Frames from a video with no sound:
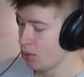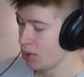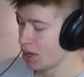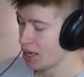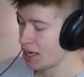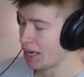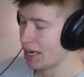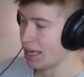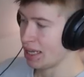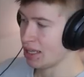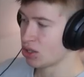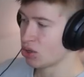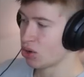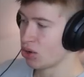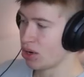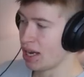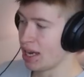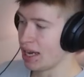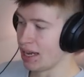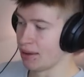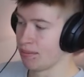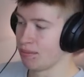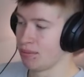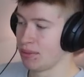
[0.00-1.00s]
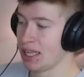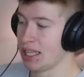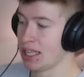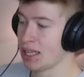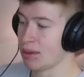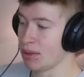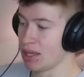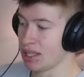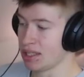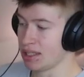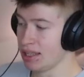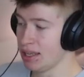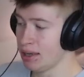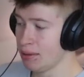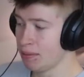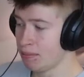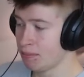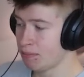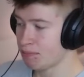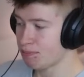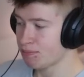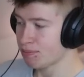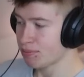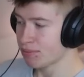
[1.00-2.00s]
We can enter a database name,